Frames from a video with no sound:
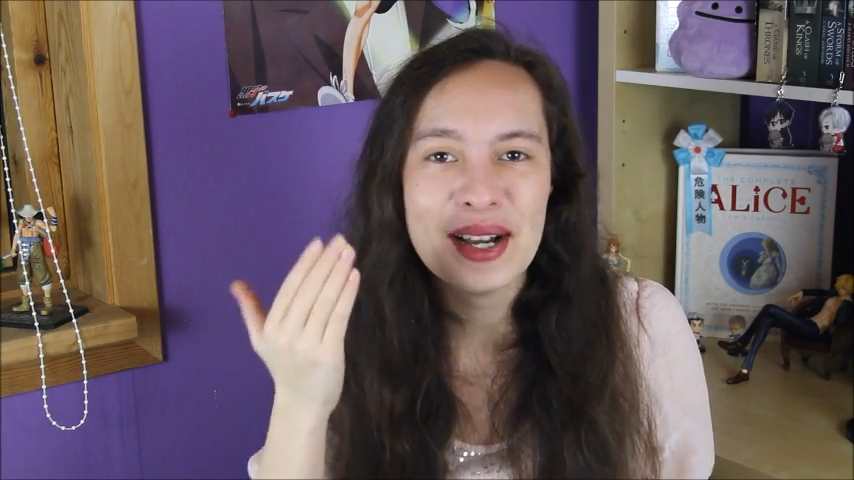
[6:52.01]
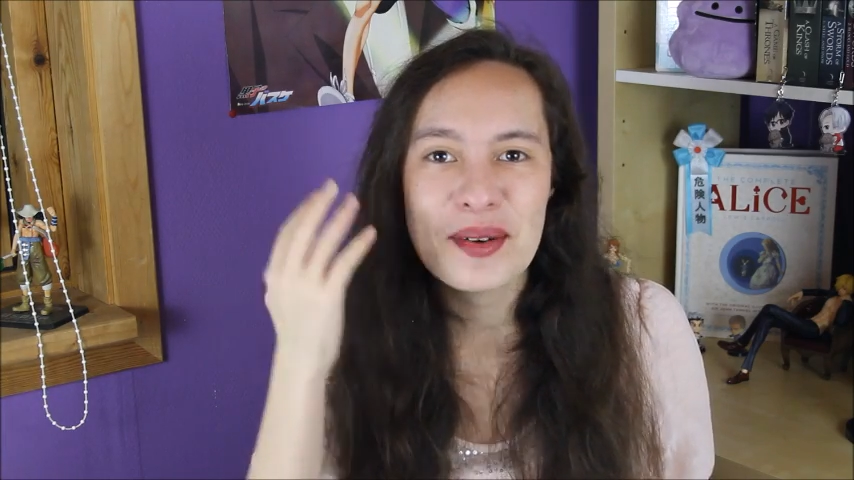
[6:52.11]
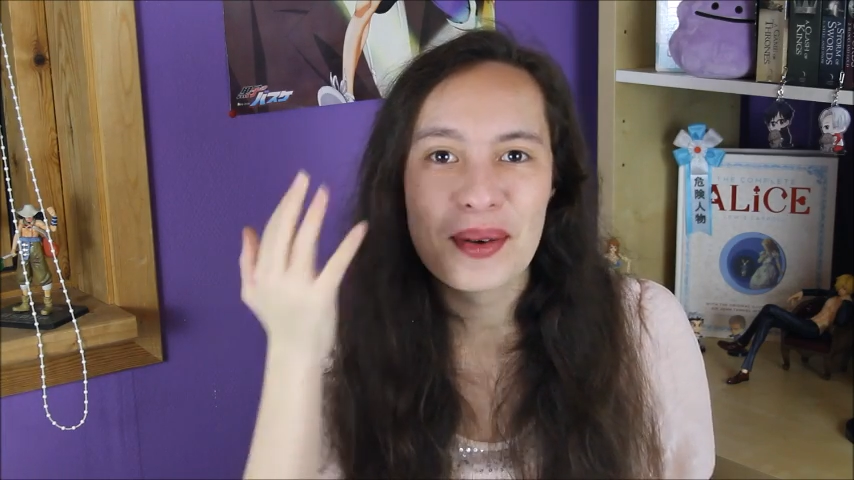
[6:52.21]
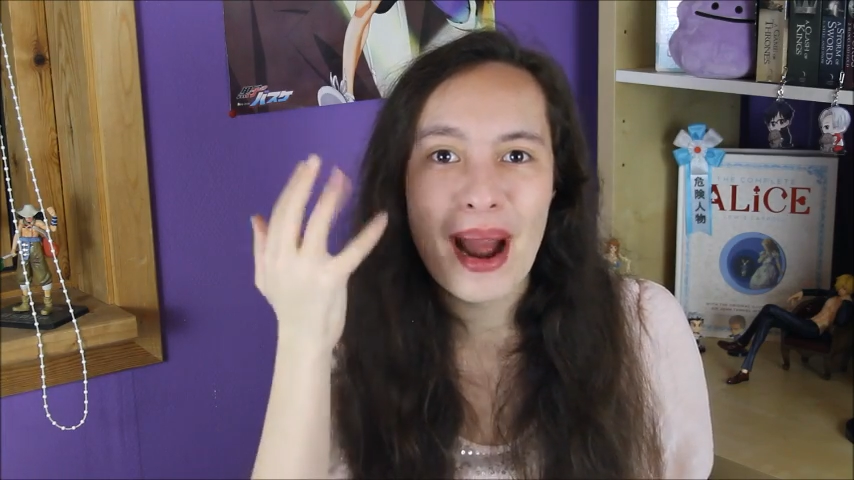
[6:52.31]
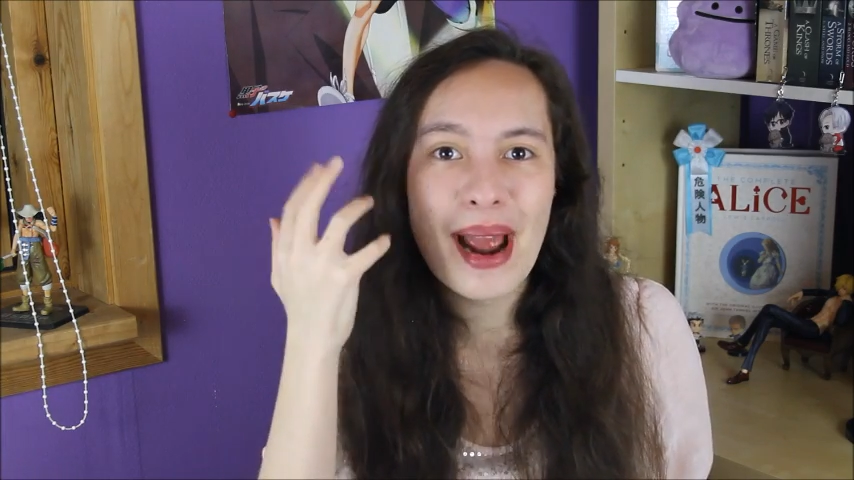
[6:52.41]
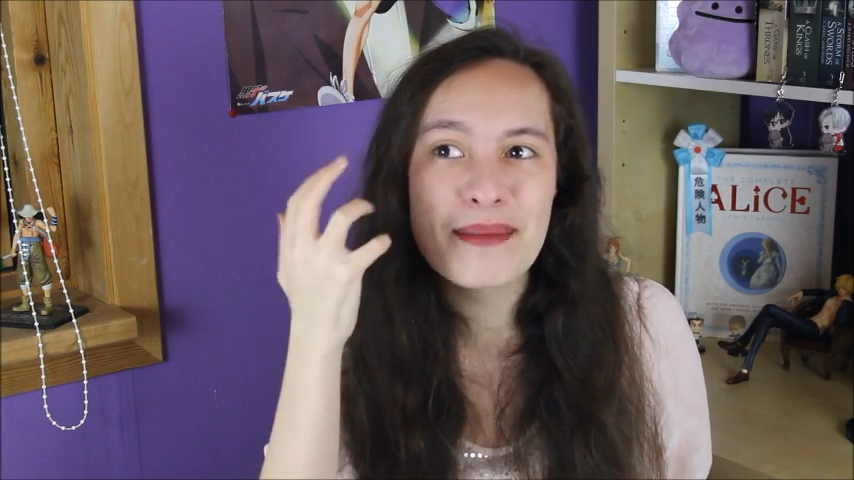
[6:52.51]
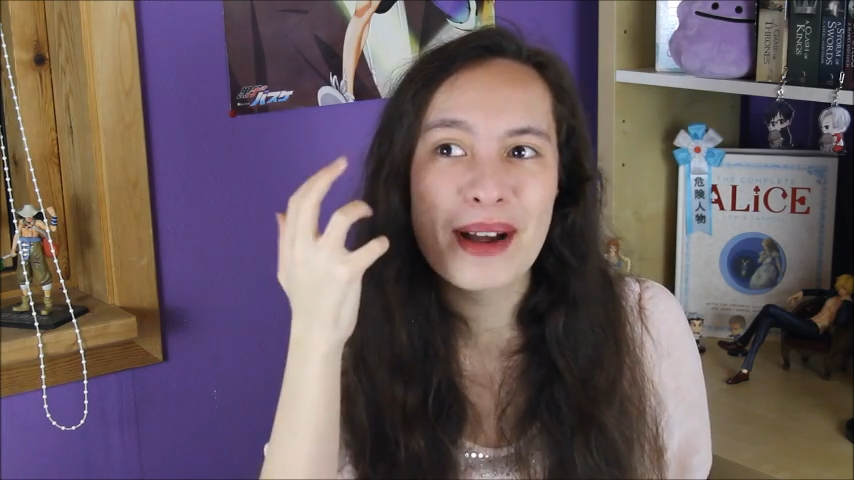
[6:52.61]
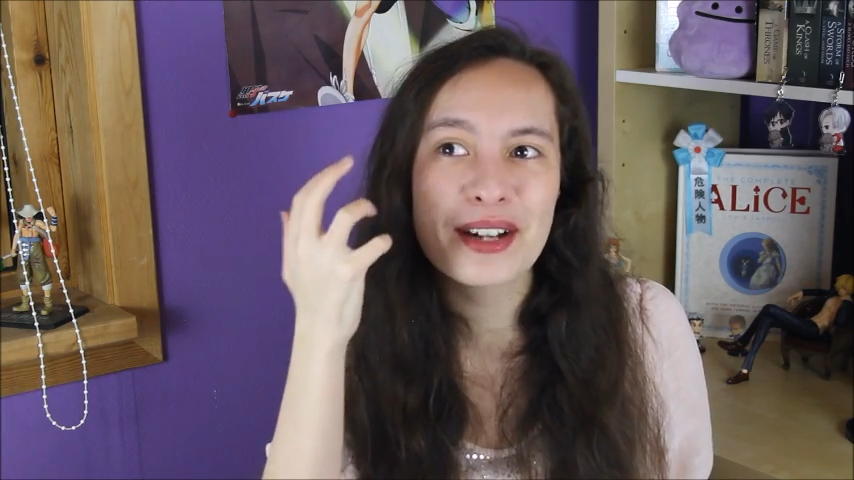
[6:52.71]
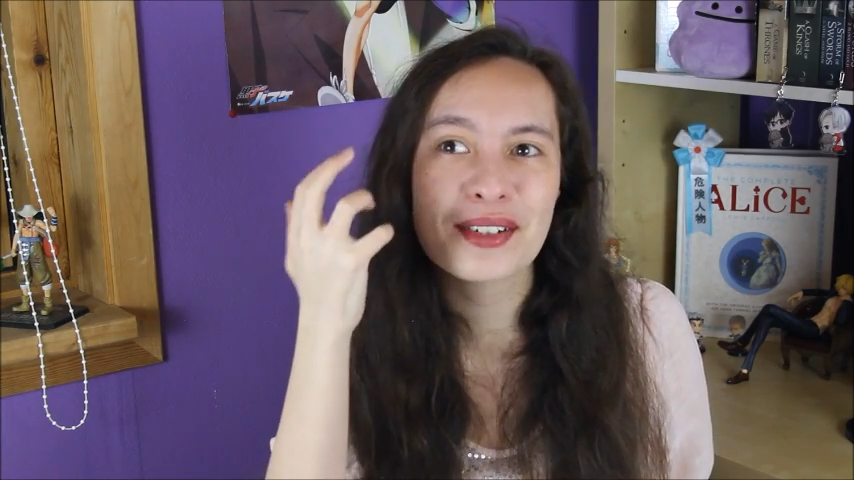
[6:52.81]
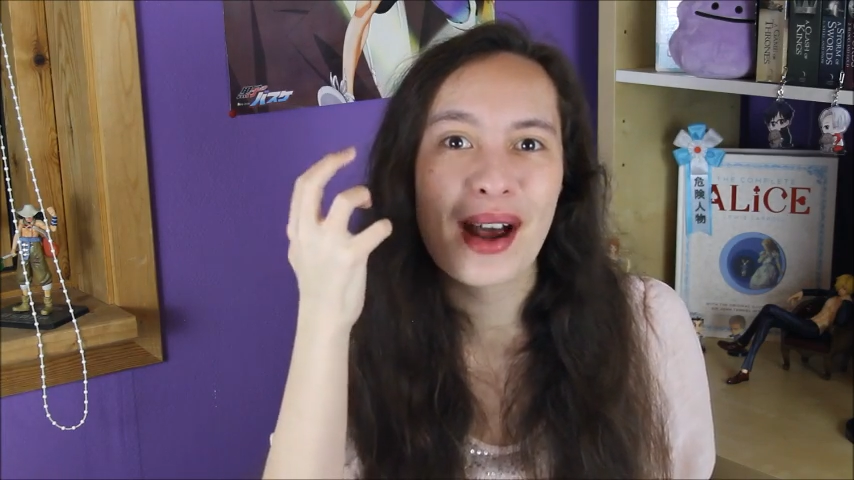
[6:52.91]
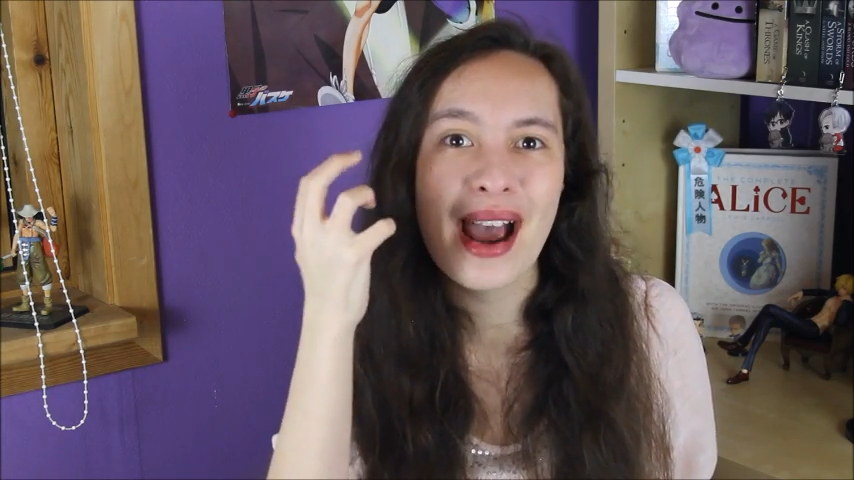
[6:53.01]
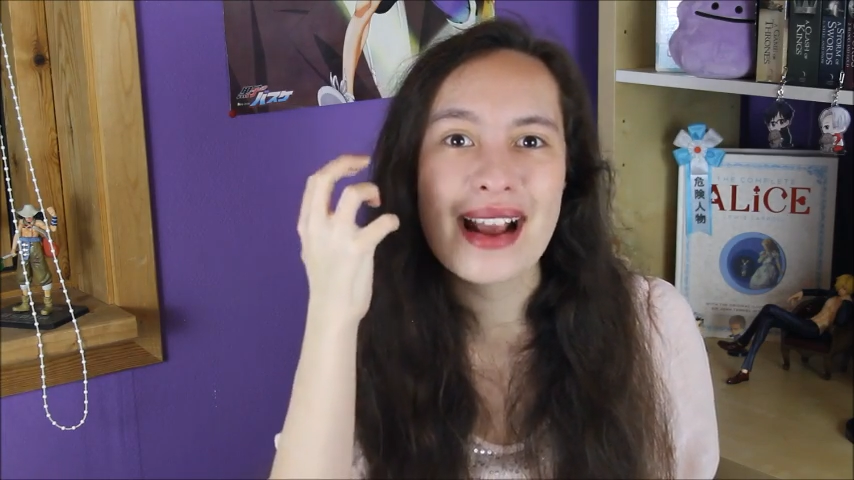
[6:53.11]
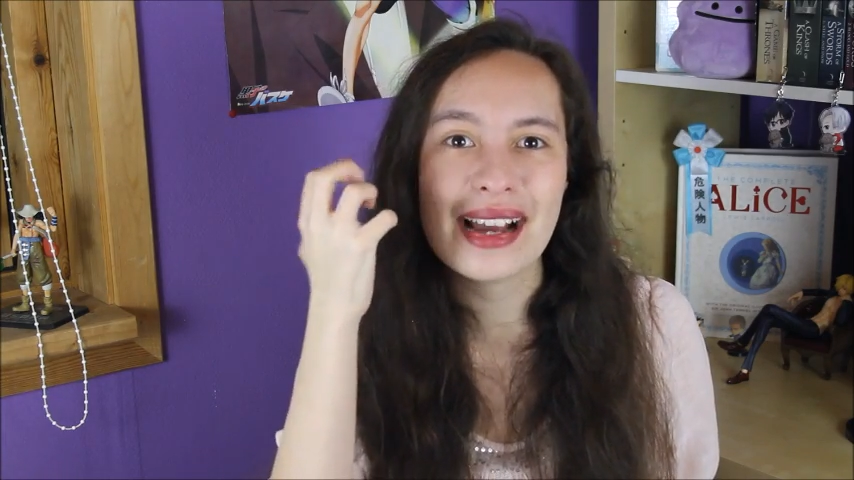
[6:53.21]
Why am I crying?